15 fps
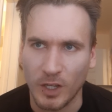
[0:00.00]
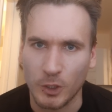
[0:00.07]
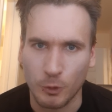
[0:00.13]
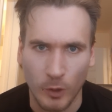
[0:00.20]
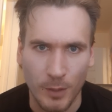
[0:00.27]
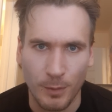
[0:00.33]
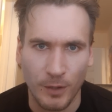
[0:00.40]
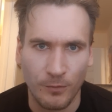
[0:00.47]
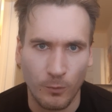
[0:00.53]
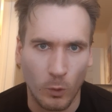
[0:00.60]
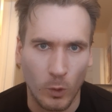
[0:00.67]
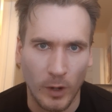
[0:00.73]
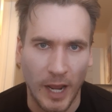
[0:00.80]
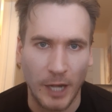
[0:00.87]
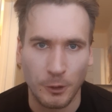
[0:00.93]
treatment
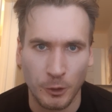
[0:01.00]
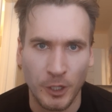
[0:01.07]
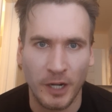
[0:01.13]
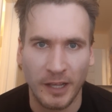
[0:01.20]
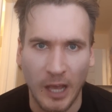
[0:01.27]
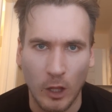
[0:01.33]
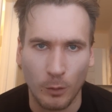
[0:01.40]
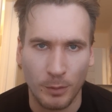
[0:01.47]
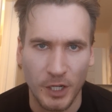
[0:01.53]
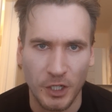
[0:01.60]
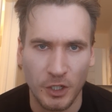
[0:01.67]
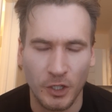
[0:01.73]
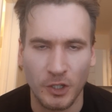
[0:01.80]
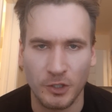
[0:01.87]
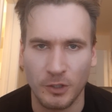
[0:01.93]
for androgenic alopecia
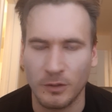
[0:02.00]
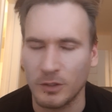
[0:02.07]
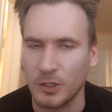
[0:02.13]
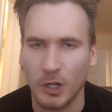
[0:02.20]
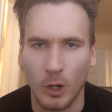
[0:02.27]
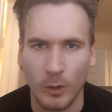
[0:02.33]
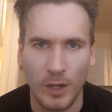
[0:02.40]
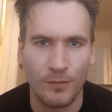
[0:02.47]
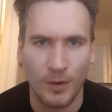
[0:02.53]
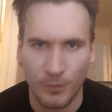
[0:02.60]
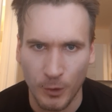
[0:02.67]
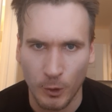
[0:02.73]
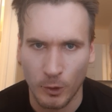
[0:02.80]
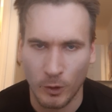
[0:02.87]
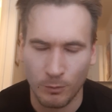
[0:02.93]
because you know even if
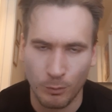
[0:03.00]
you're